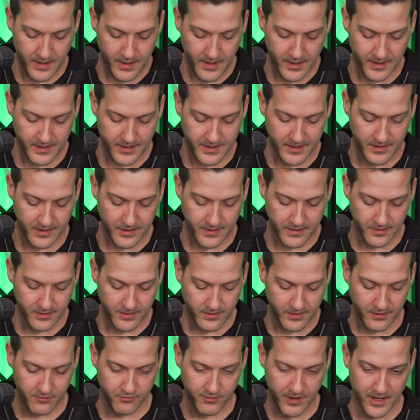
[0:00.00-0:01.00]
I'm going to take
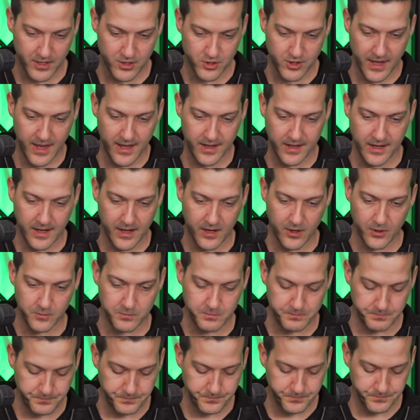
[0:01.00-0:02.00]
the red jack out,
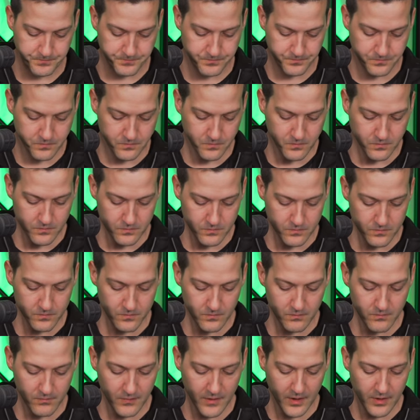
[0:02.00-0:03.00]

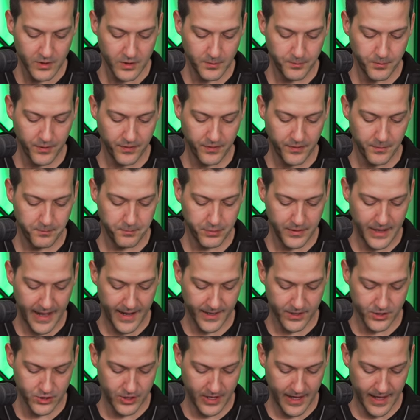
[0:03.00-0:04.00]
I'm going to put the
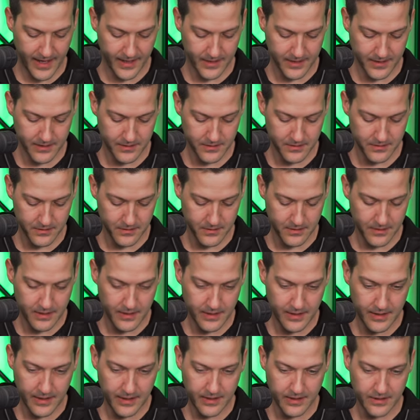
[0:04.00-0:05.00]
black jack
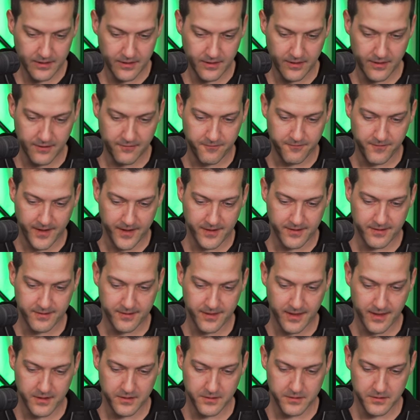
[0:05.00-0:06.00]
to the effects
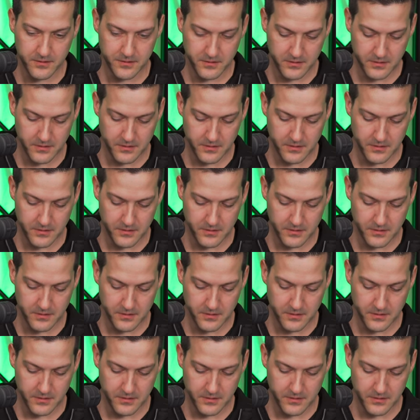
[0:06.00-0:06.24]
end.